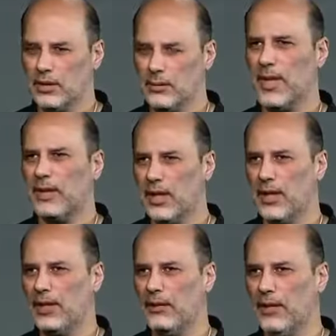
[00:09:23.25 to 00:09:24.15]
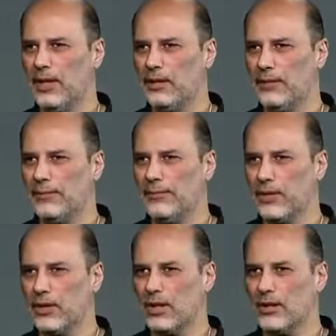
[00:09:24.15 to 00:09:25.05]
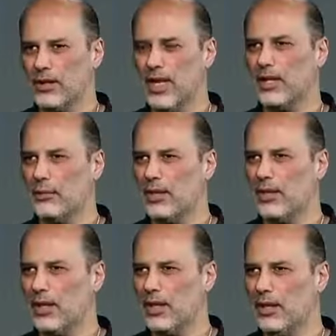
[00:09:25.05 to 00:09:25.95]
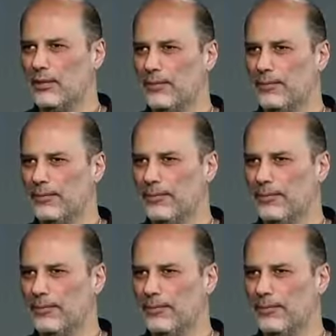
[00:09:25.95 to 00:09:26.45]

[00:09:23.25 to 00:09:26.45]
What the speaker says: expect a kick in the face, because that's exactly what you're going to get.